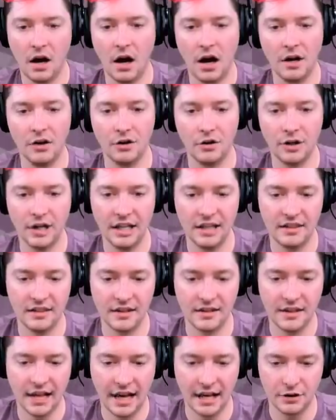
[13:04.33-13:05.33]
underneath
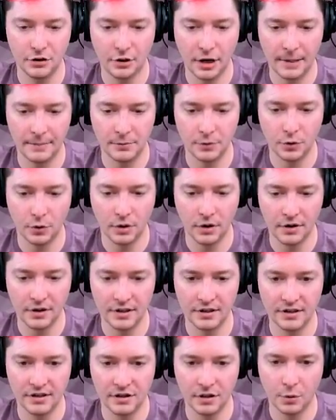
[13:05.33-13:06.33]
that trapdoor. And
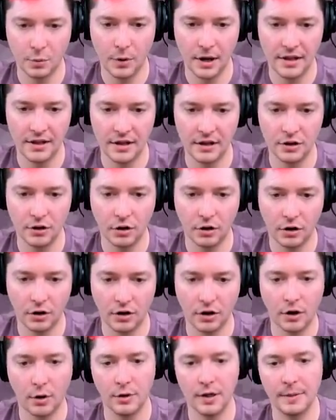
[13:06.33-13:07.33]
this is the way that you're
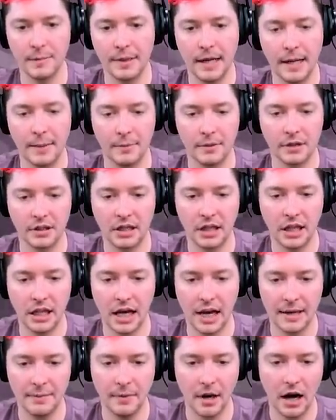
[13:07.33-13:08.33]
going to be able to
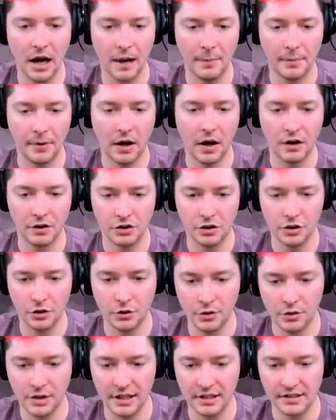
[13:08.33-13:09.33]
climb up
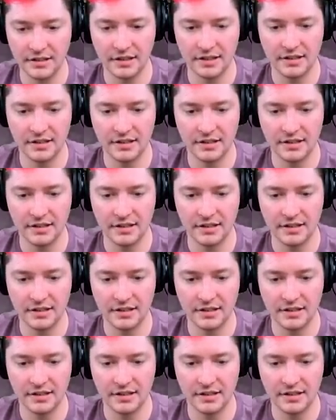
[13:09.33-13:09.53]
onto this